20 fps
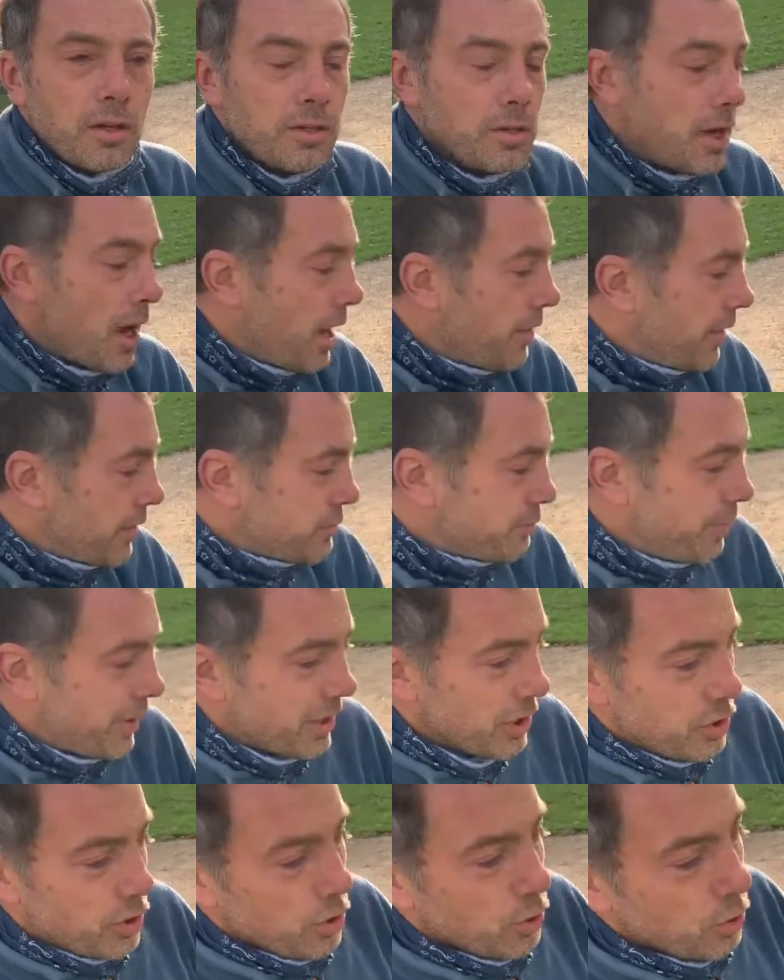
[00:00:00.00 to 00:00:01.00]
No, there's been a
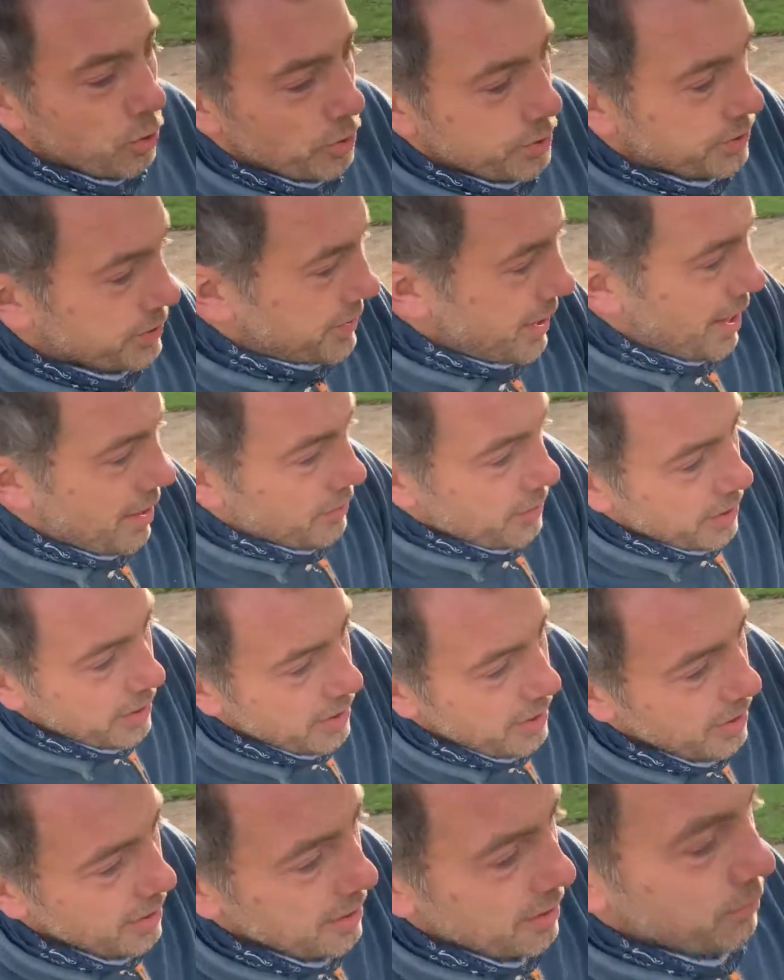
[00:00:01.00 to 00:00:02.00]
course down
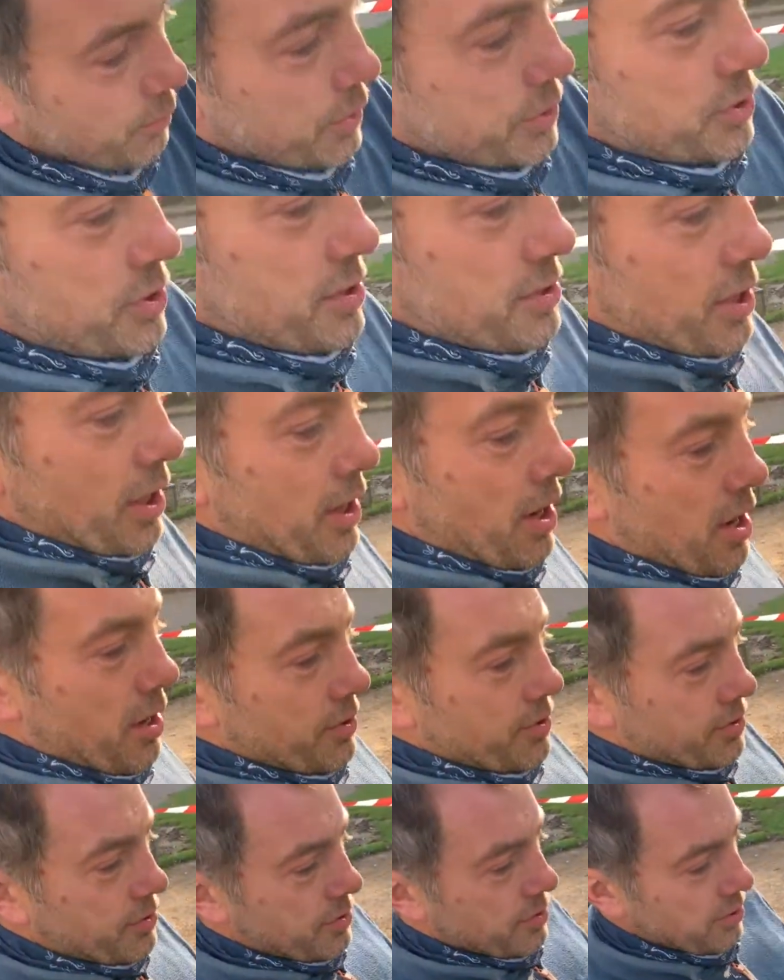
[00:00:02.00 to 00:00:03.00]
here, which is
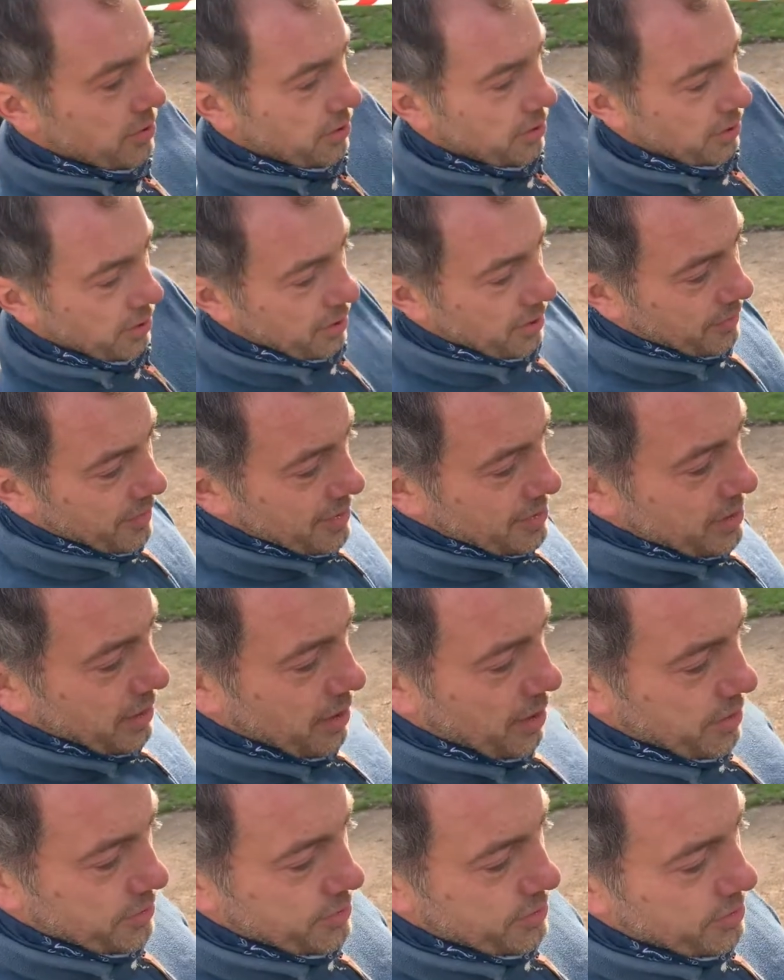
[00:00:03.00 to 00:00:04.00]
these
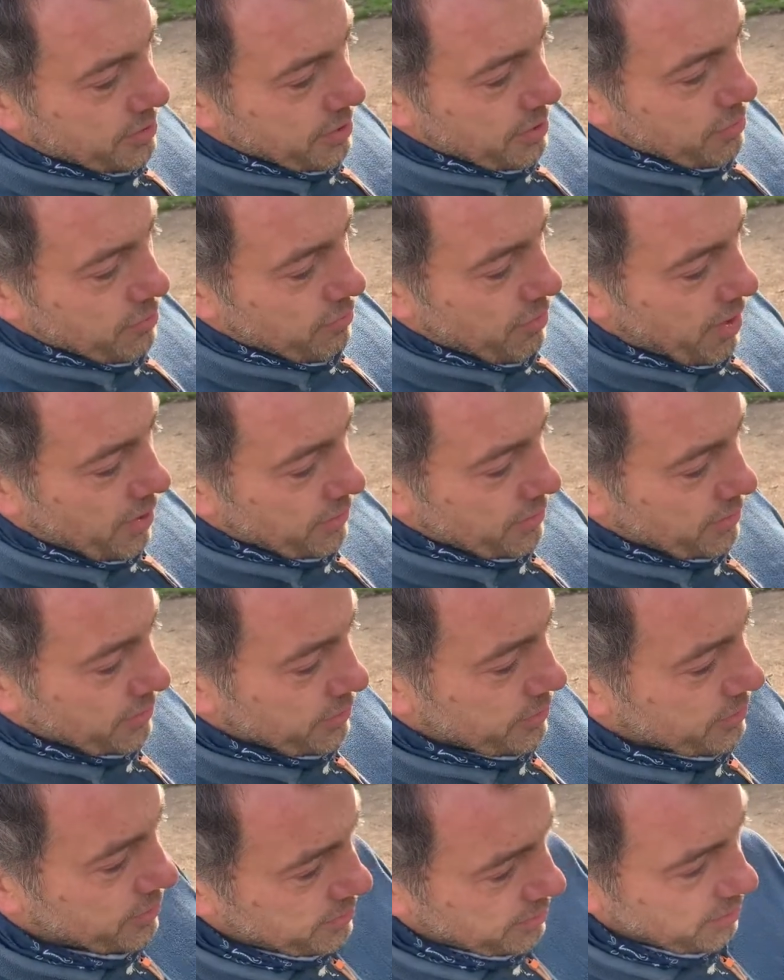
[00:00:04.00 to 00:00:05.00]
last two
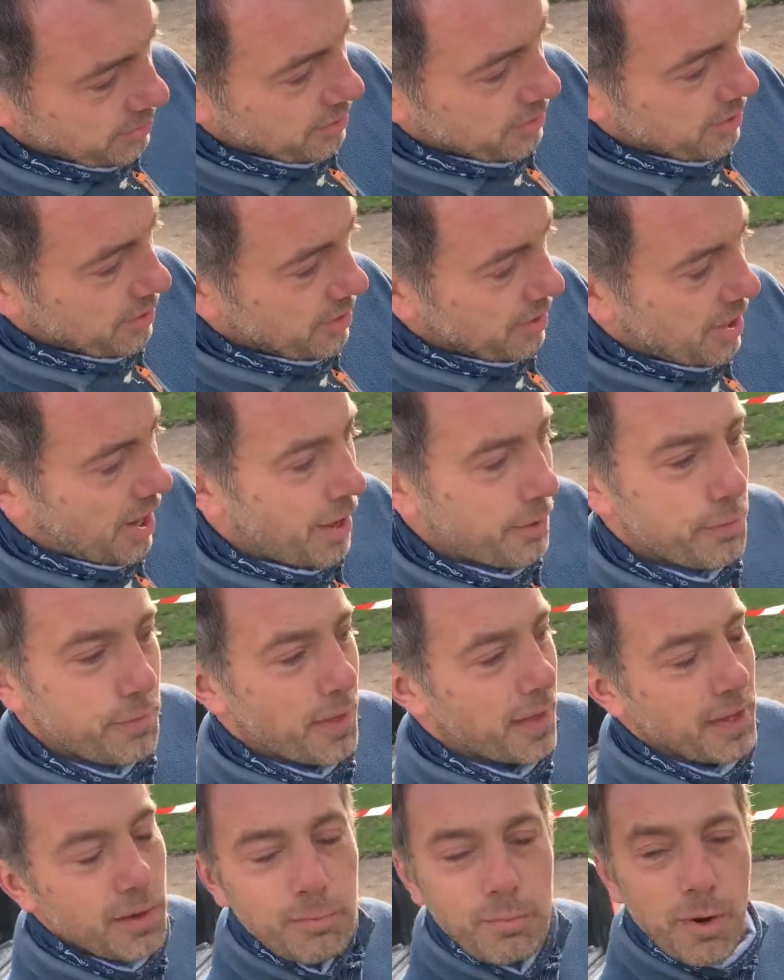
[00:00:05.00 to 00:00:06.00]
runs, I
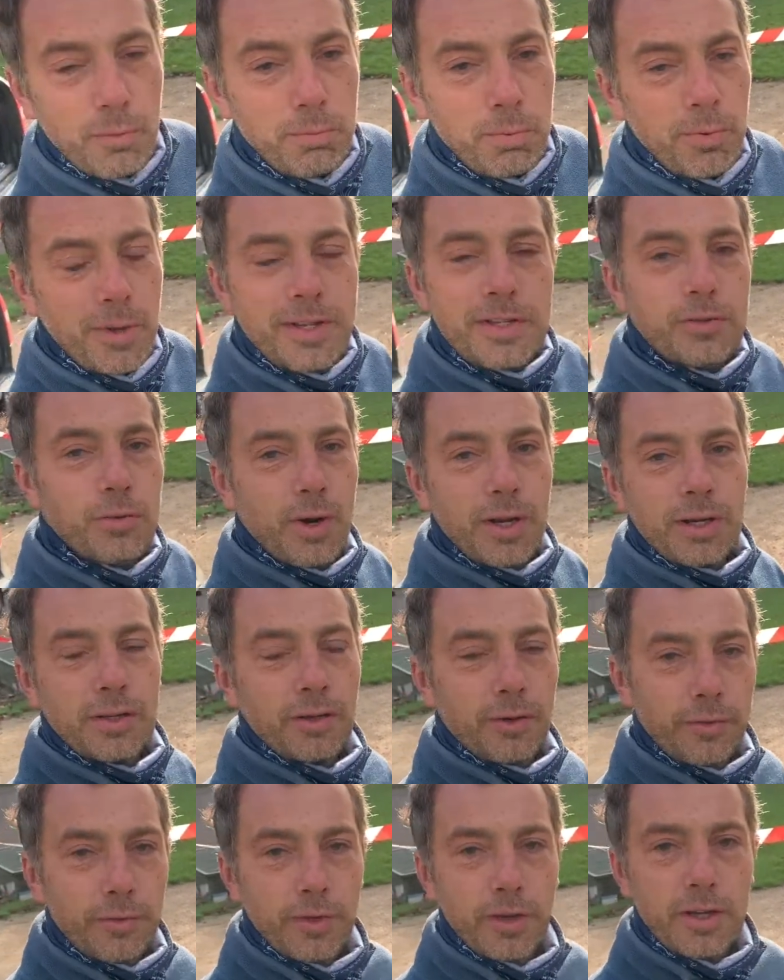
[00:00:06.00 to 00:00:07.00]
think probably 20
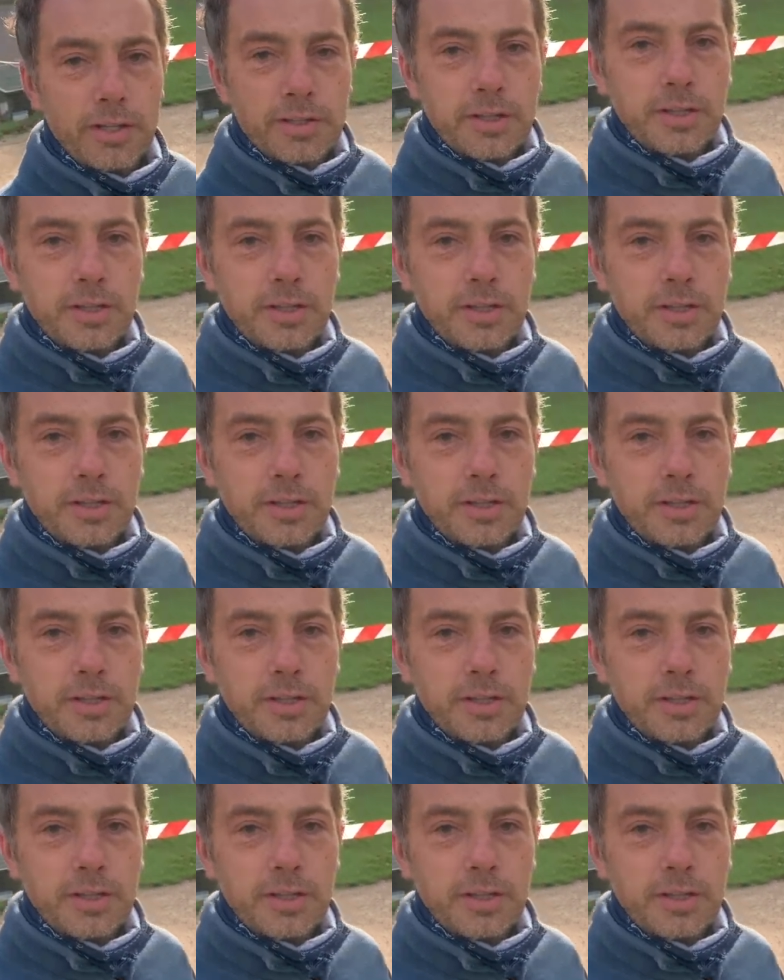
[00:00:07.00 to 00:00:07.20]
or 30